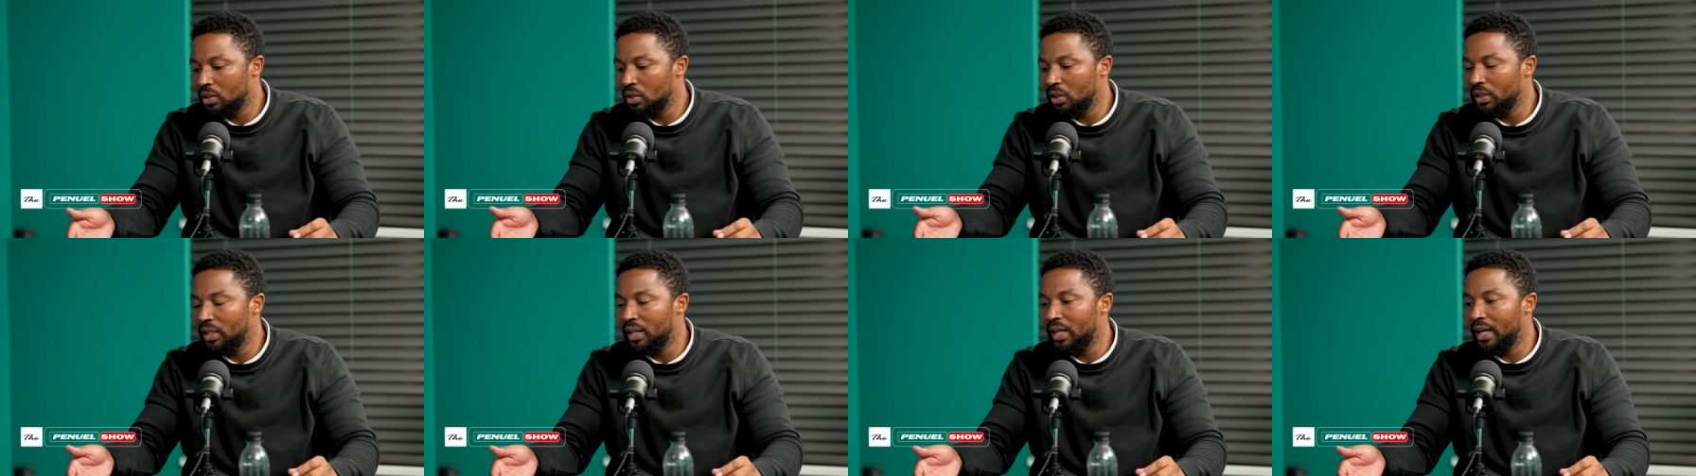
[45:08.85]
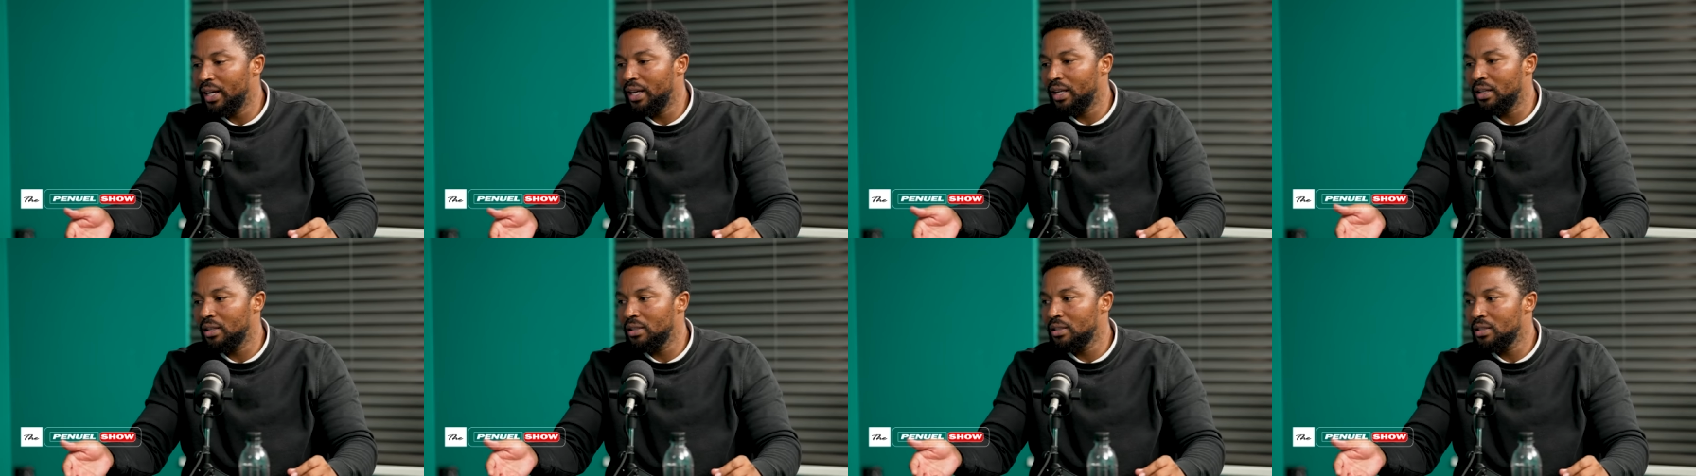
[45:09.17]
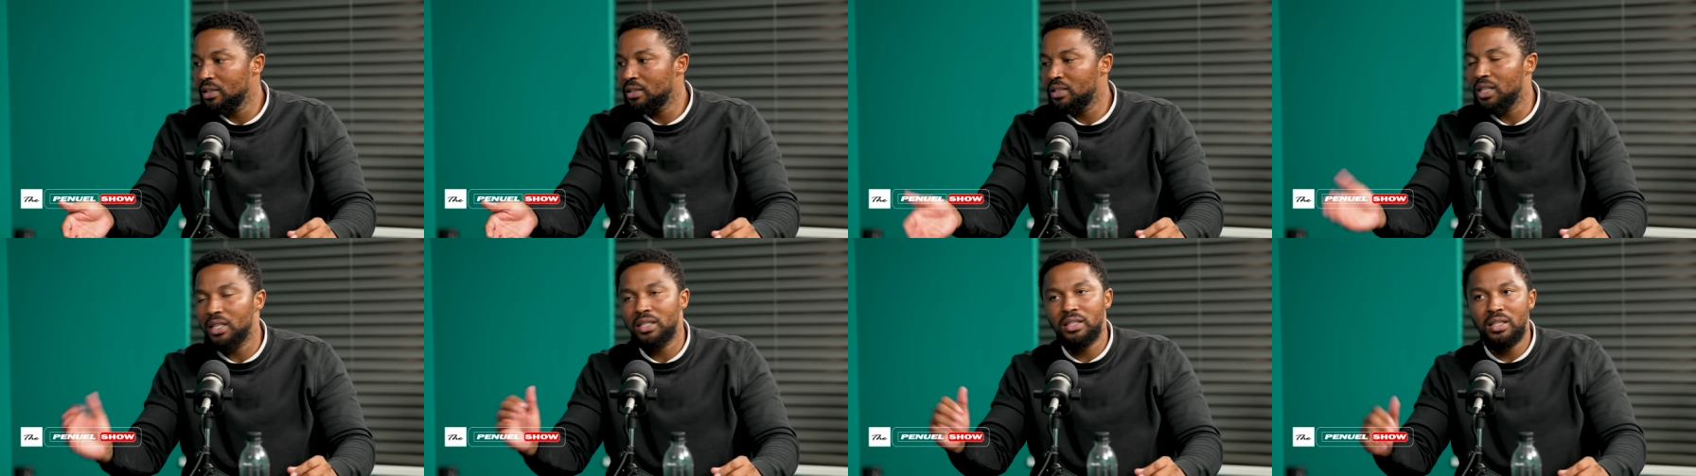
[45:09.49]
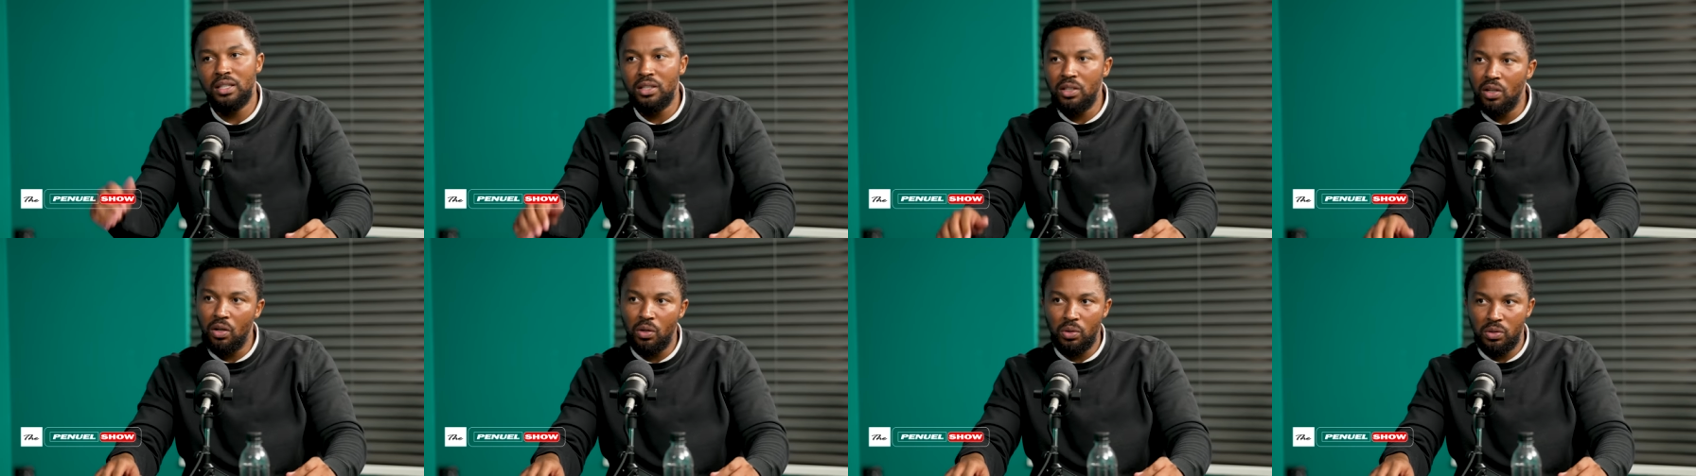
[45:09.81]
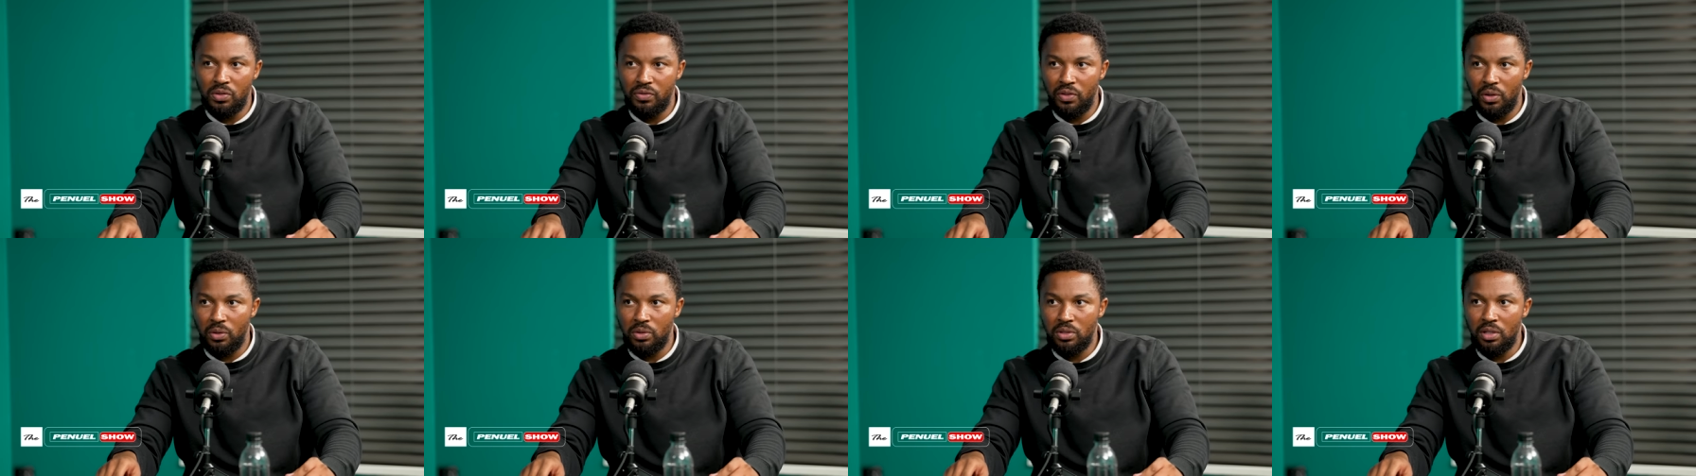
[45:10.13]
not letting
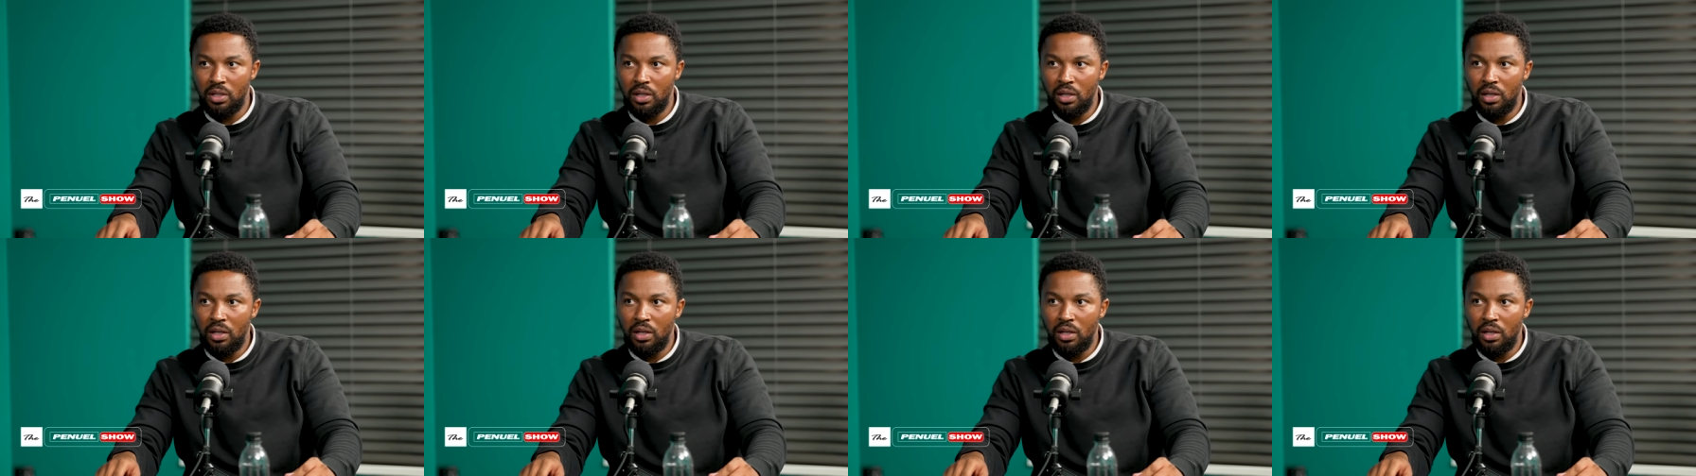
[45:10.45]
16-year-olds vote.